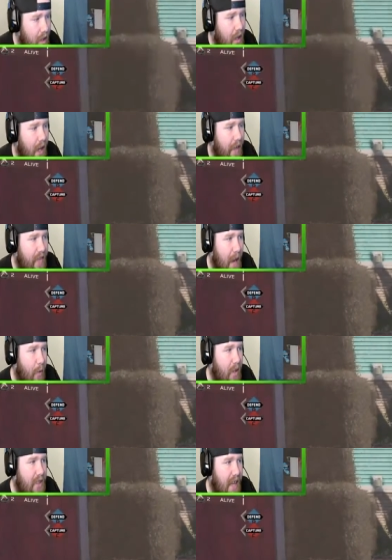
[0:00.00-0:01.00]
If time
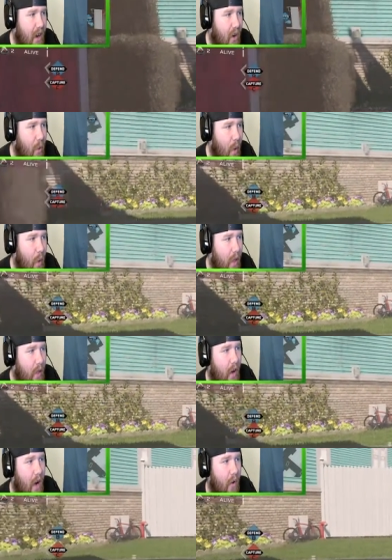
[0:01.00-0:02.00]
runs out, we win the
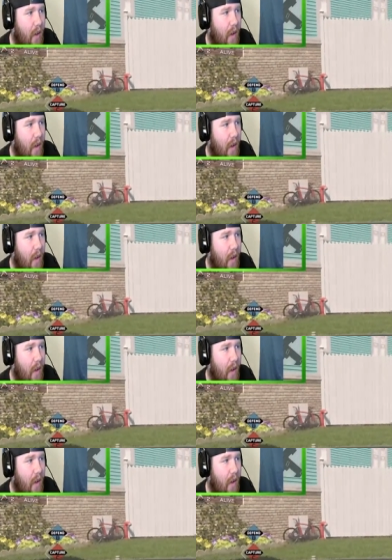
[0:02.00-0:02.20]
round.